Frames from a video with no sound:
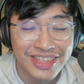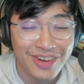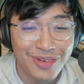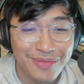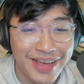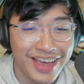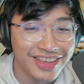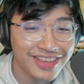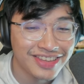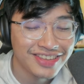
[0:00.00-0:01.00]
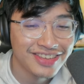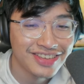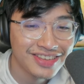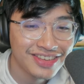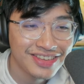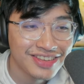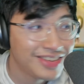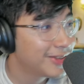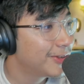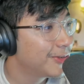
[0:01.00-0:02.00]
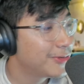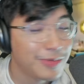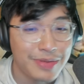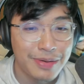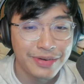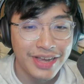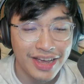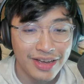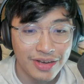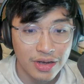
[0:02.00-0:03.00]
throwback. Remember that?